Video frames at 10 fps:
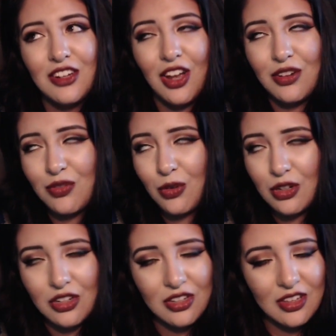
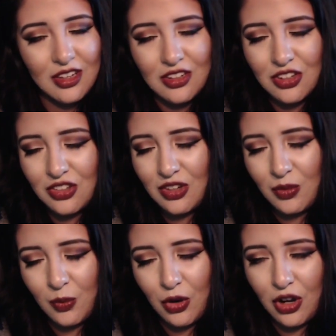Unfortunately, it just
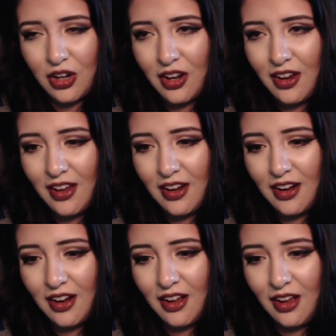didn't work,
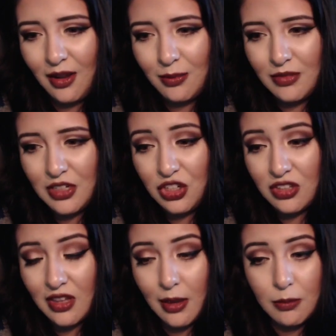and it
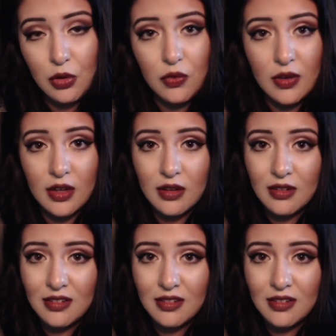just kept moving.